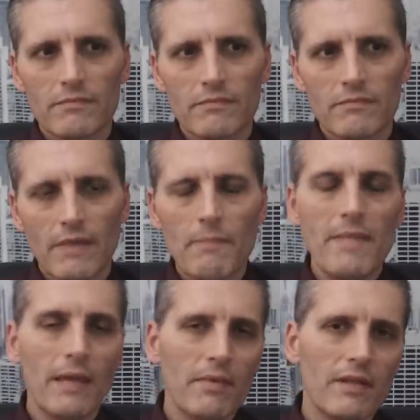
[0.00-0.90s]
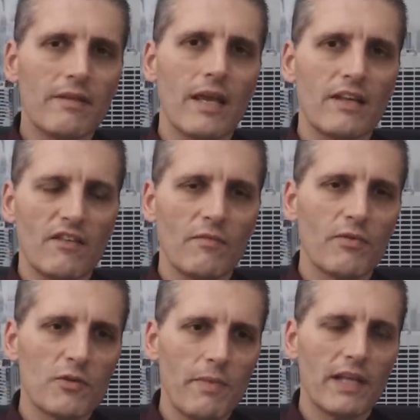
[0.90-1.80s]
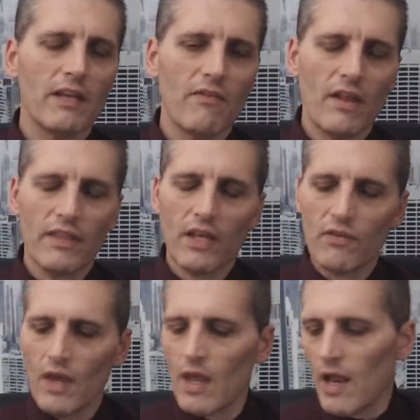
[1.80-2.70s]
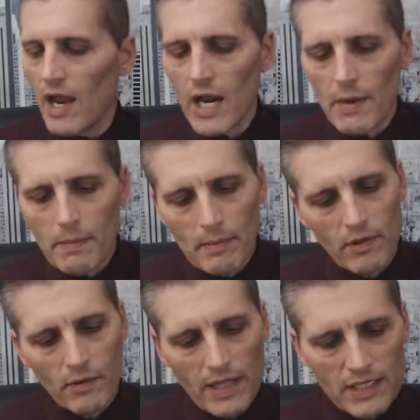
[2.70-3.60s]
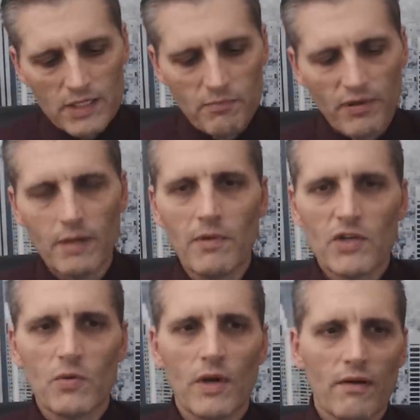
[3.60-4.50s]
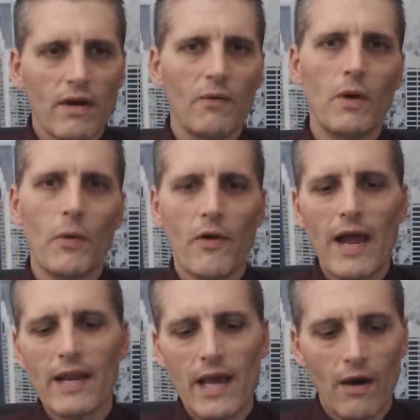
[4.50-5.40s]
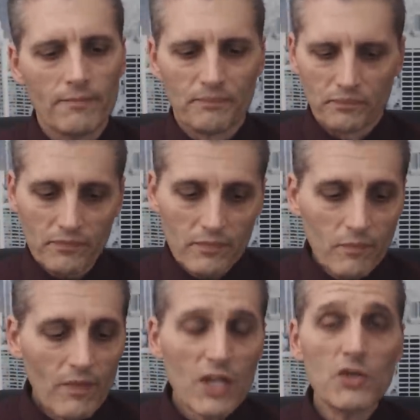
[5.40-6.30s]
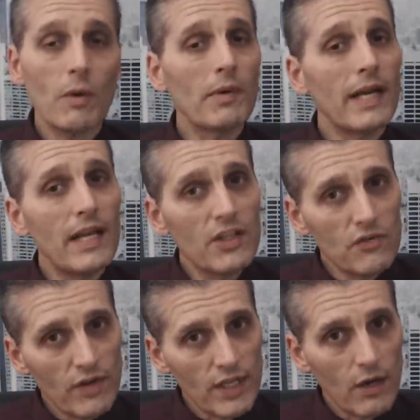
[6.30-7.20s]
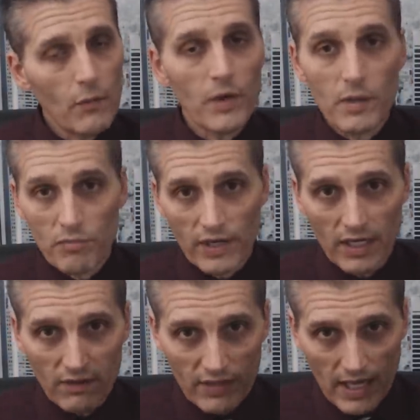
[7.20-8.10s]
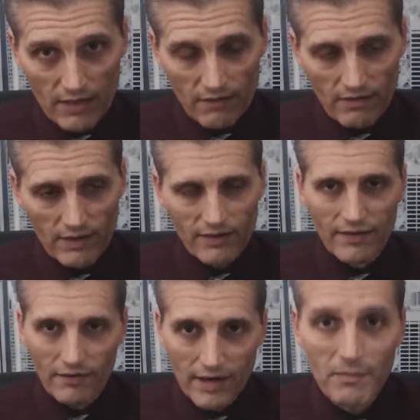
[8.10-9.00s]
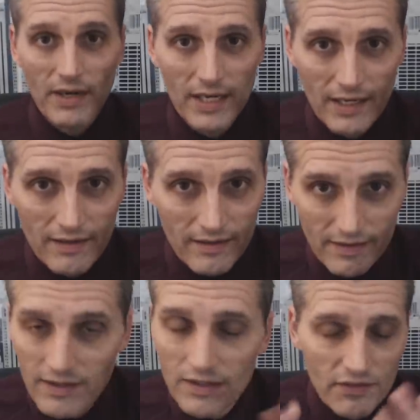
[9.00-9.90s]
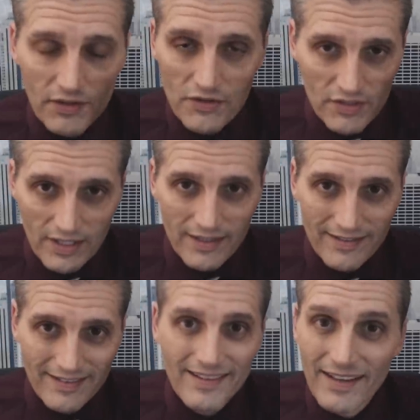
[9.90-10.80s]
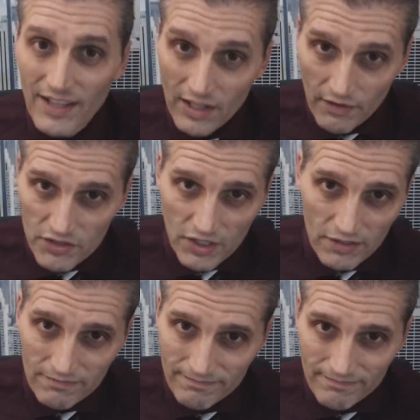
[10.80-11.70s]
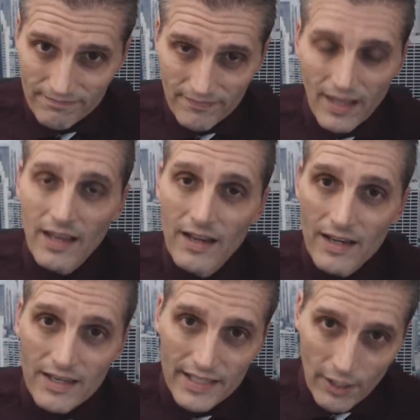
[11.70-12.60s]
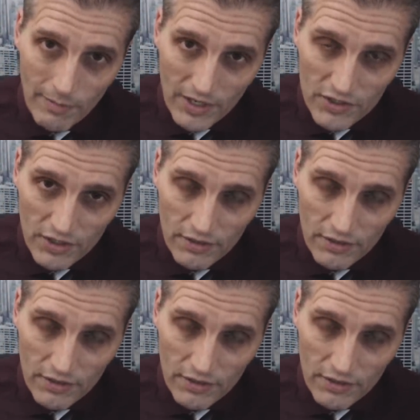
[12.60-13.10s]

maybe take a different perspective on things. Anyway, people, look, well, that's pretty much where, uh, where we're at now. So I'm going to end this video, and we're going to bring it in together, all right? You ready? Bring it in. Seriously. Love each other. Care about each other.